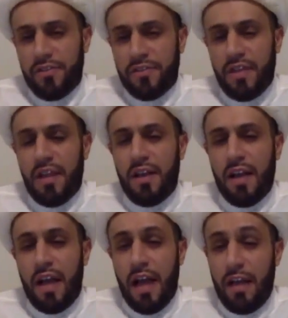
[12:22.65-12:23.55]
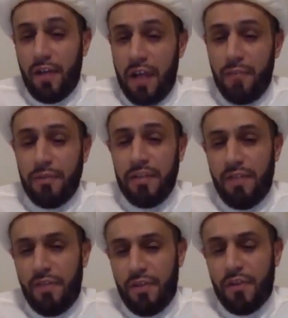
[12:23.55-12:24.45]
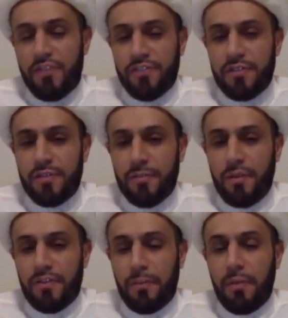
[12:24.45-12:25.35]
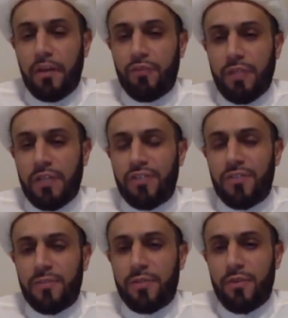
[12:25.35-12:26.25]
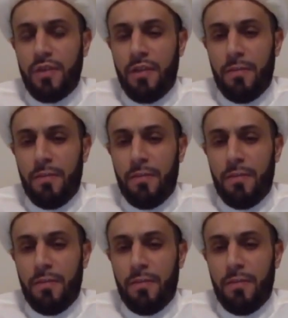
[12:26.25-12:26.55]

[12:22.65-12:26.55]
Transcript: I believe that there is some blood relations between them.